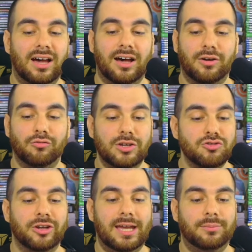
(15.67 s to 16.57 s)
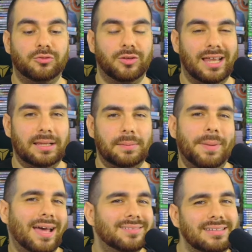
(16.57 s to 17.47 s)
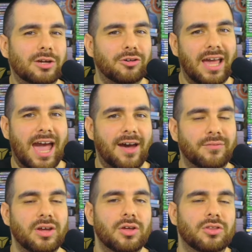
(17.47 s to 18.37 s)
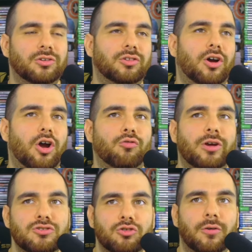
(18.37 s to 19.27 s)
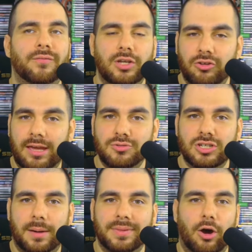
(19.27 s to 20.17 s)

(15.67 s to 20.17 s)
uh, retro games for like the past year and a half. There's a, a retro video game shop that